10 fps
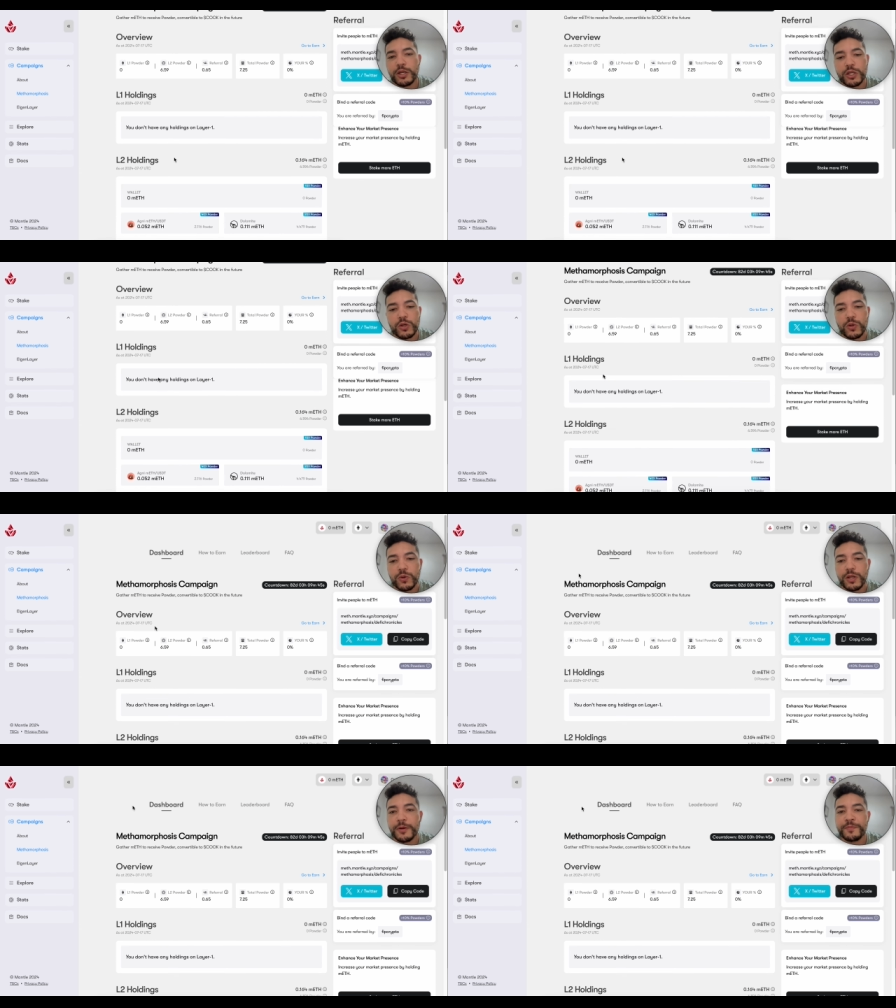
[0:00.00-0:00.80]

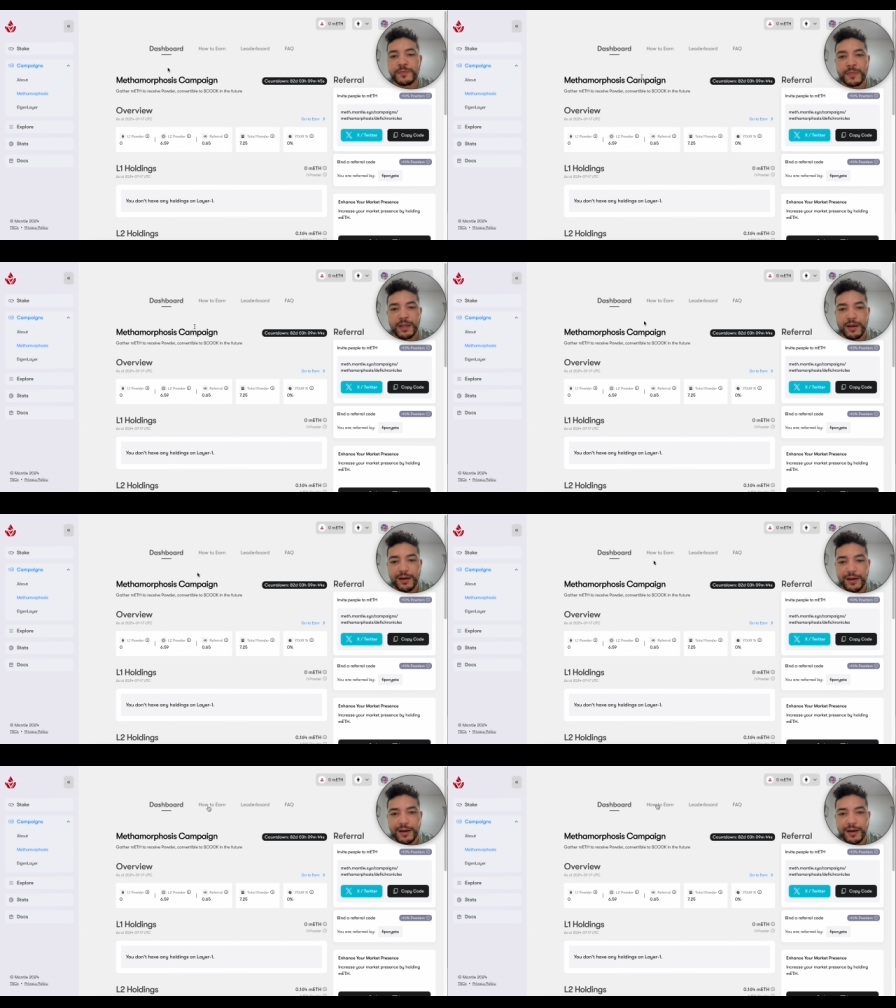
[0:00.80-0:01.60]
Dude.
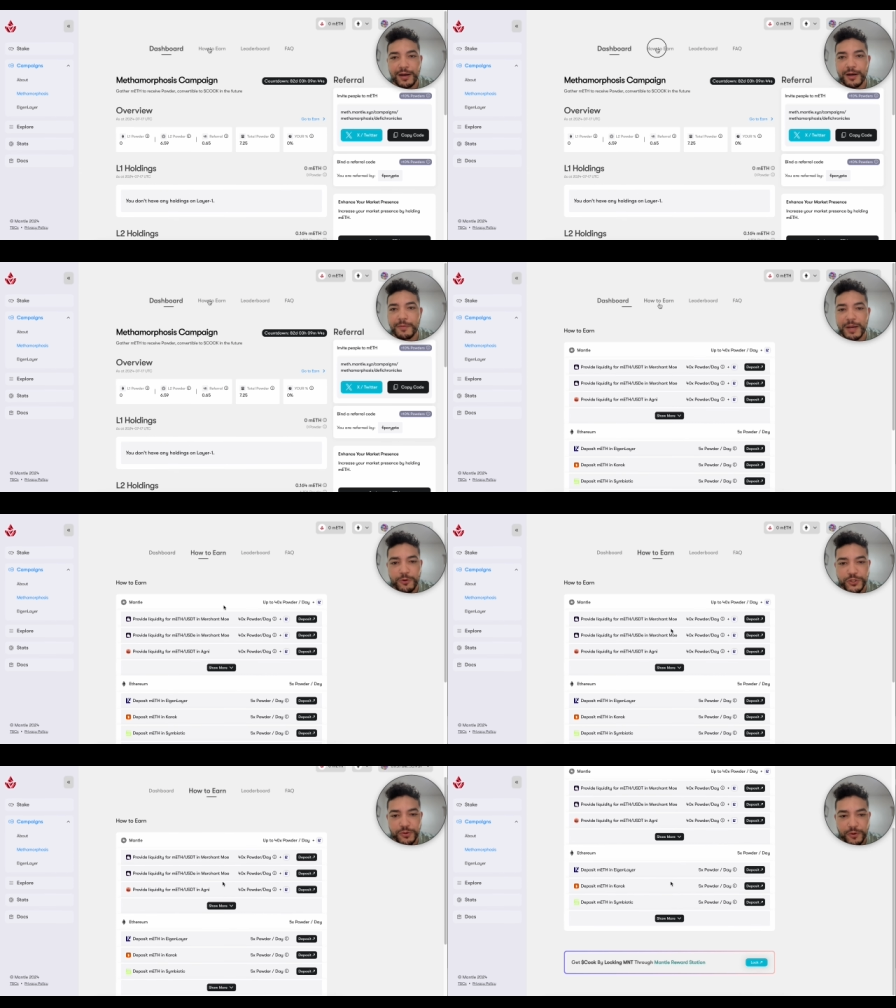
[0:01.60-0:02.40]
Um,
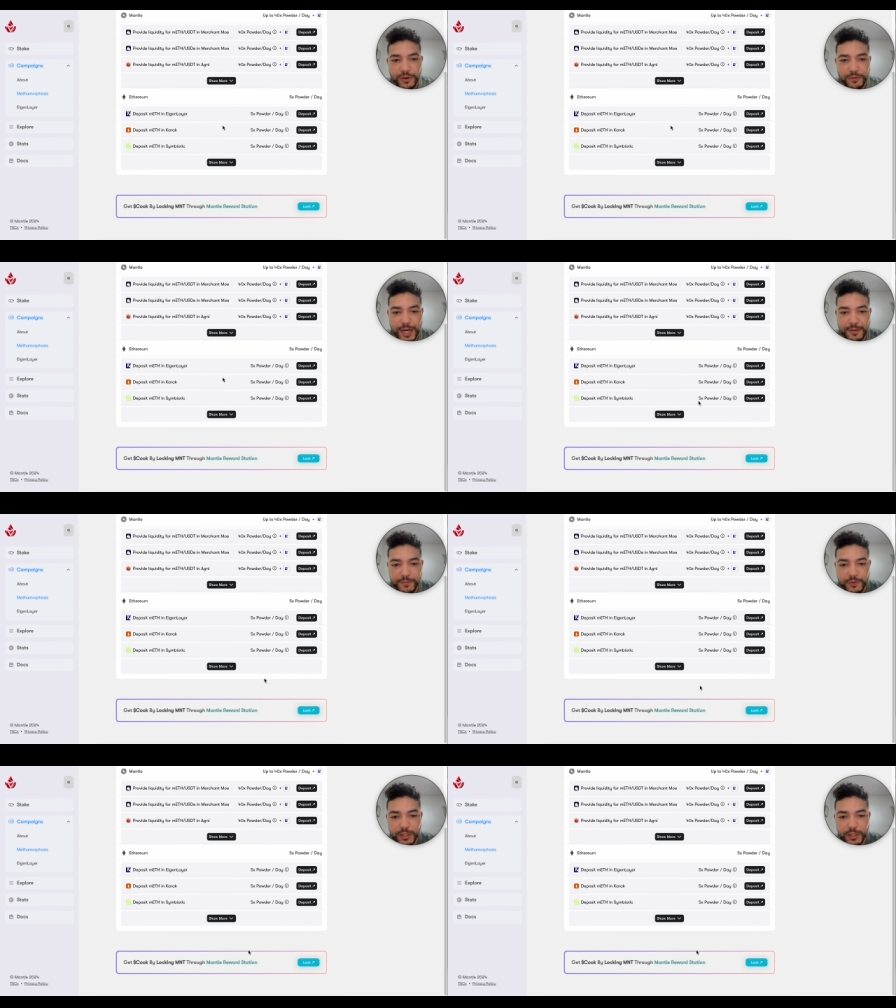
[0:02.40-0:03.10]
how to earn, right?